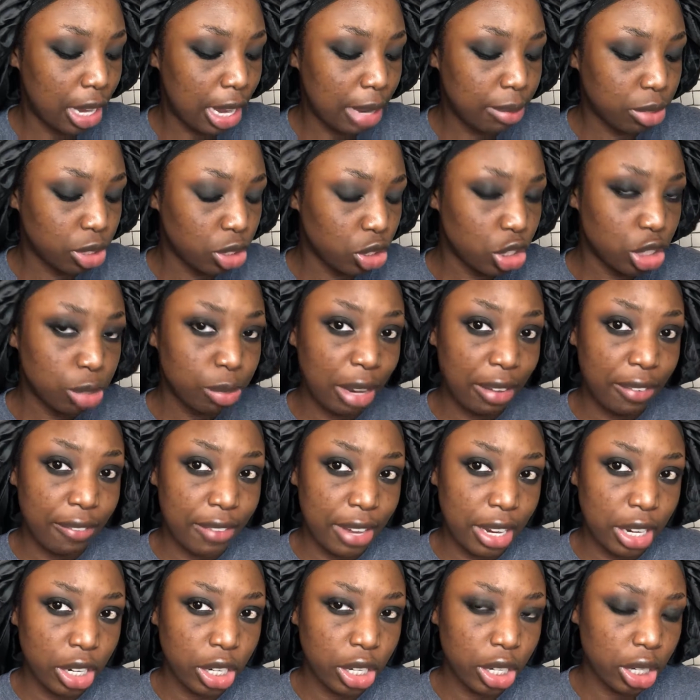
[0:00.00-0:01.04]
I'm just using my
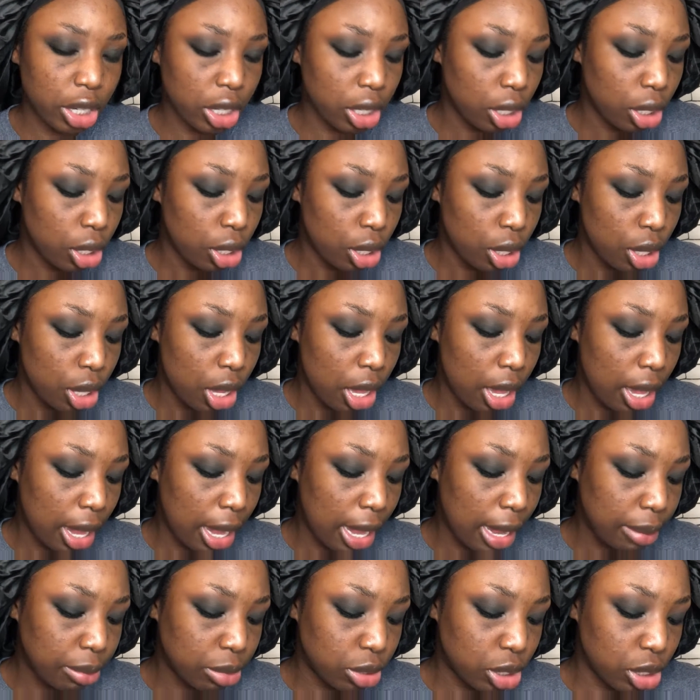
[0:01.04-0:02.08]
finger
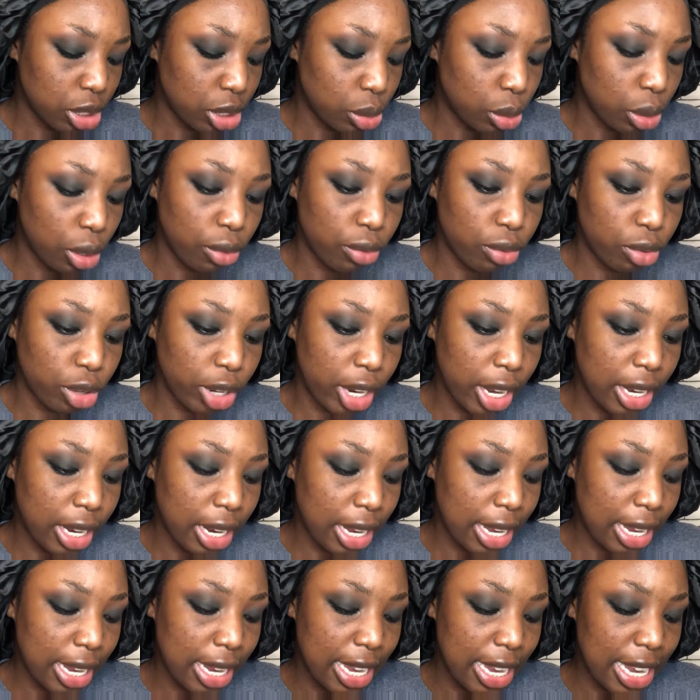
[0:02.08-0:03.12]
just to avoid
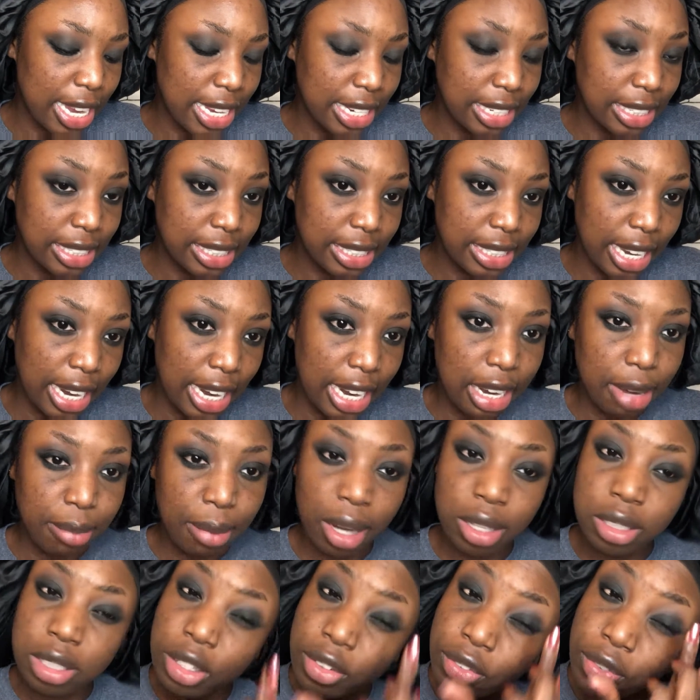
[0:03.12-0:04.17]
insane
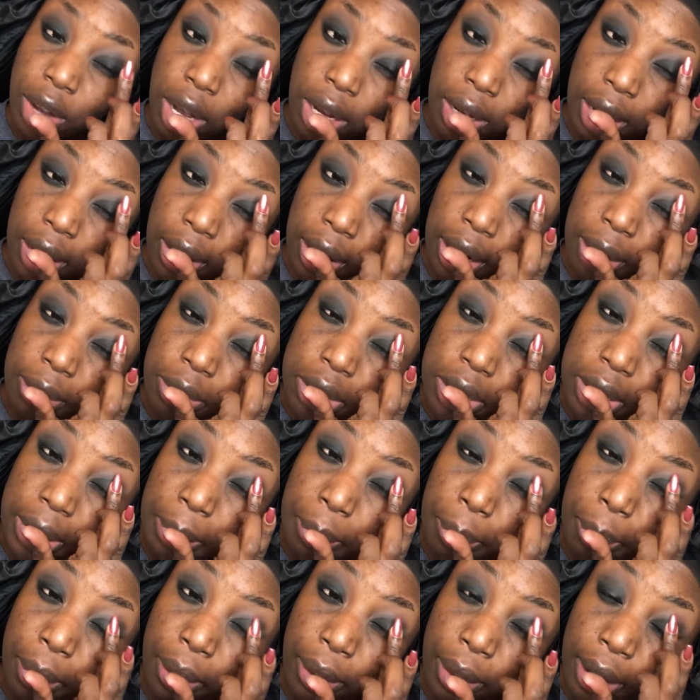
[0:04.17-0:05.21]
amounts of fallout. I'm just
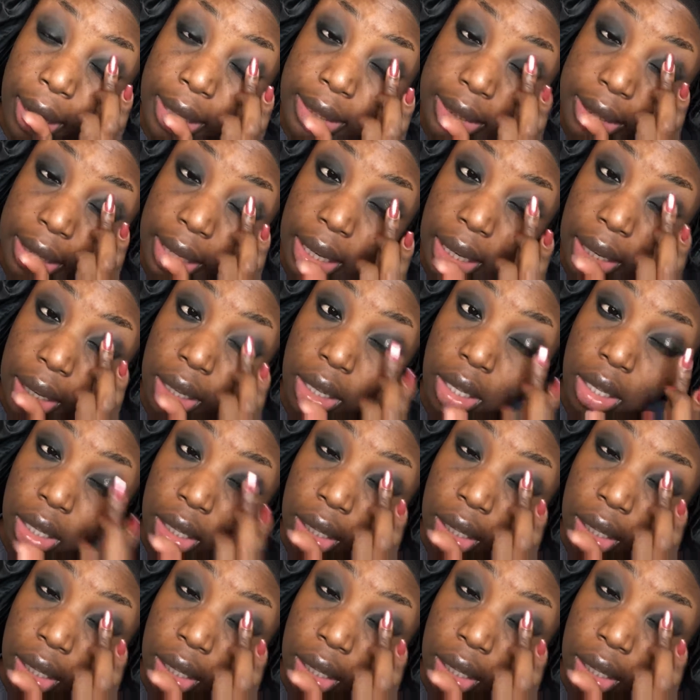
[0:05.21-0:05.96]
gonna press it.